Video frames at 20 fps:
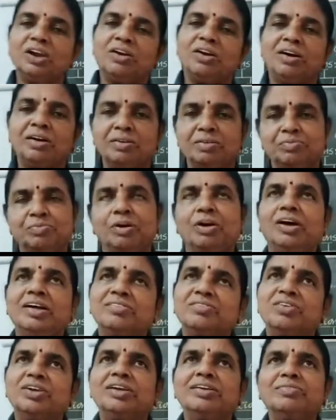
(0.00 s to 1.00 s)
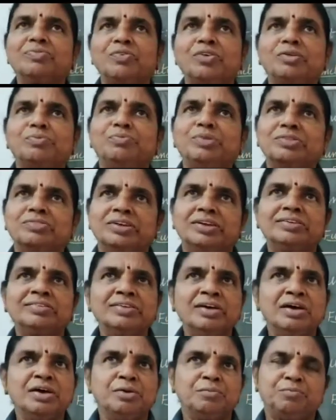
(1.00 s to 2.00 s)
or as well as for business
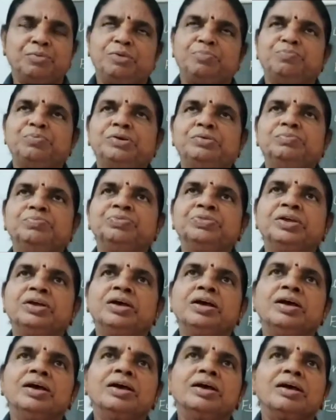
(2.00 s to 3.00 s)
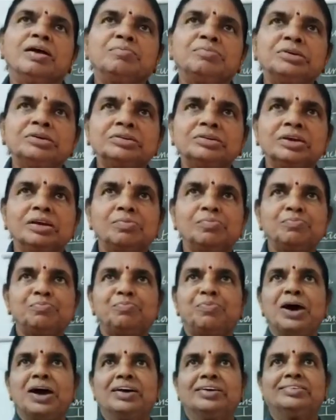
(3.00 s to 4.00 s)
people. Commercial
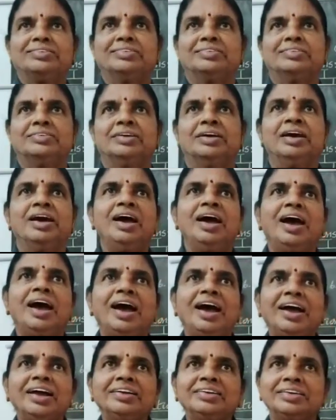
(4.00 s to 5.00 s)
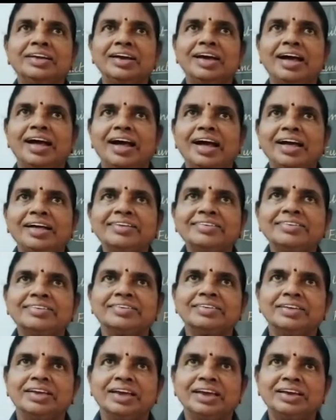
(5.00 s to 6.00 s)
banks act
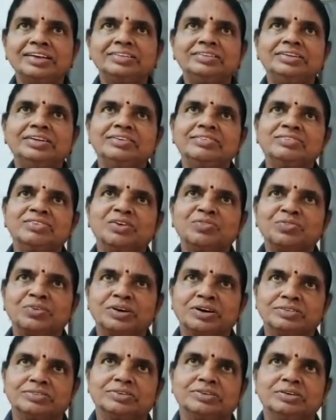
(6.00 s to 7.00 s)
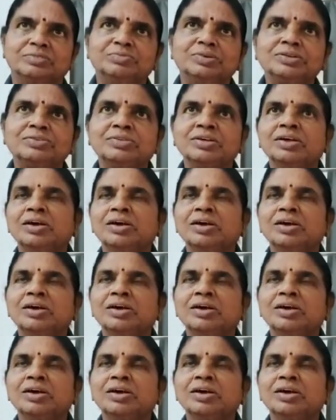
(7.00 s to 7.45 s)
as agents of customers